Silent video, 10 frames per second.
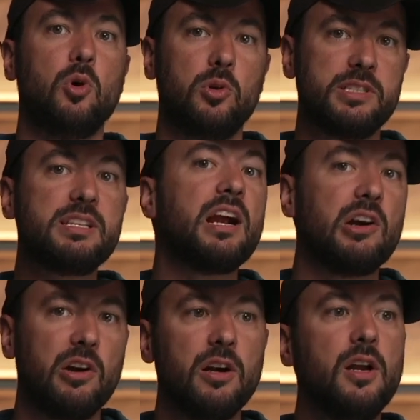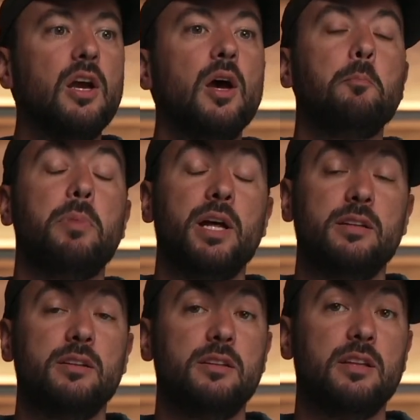holy terror,
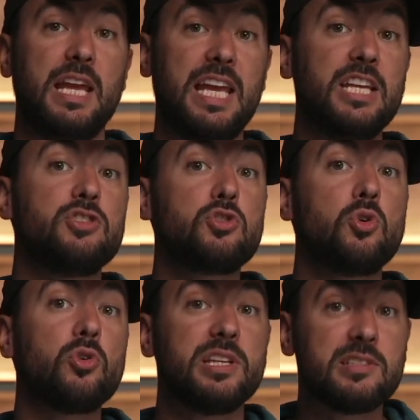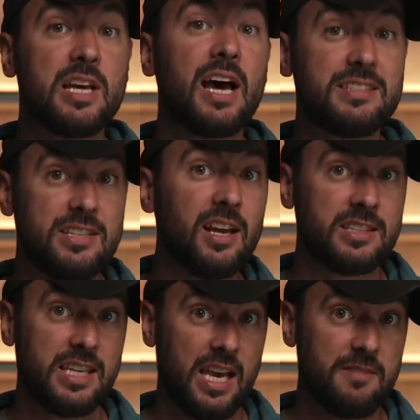but his story is not
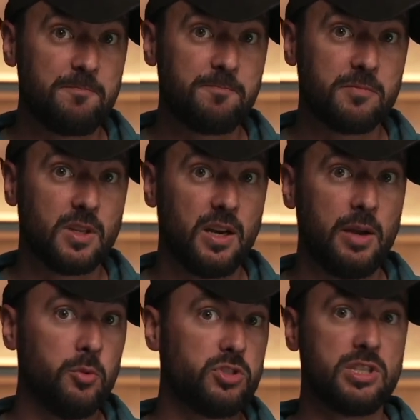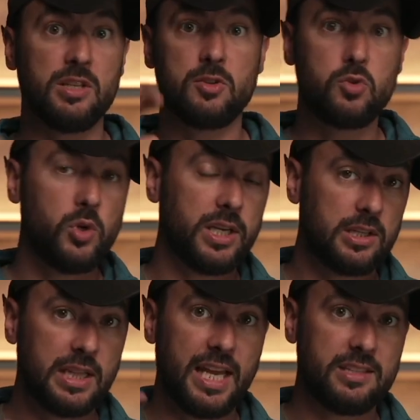done yet. All right, we'll just get a quick
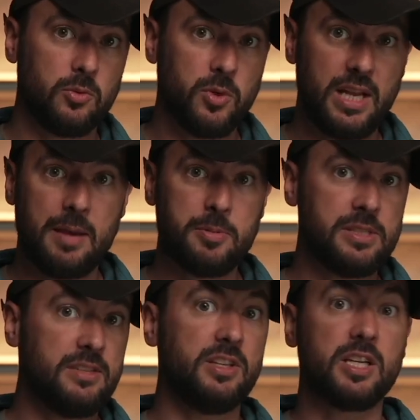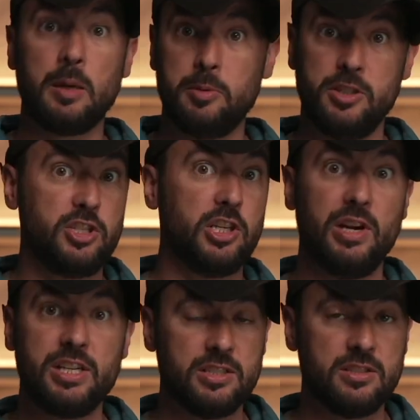glance at what happens even a couple of
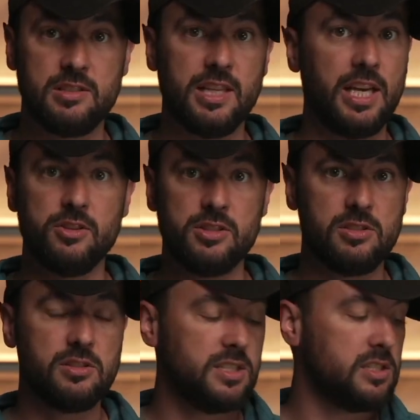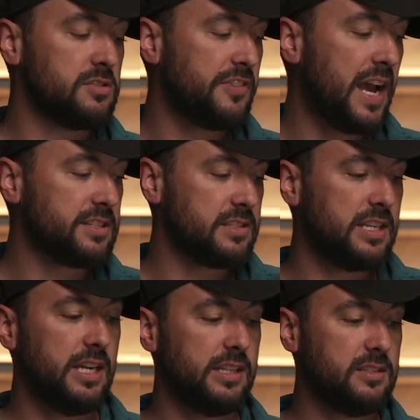generations later. This is
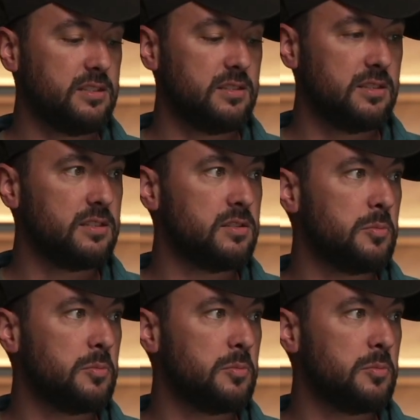fascinating. This is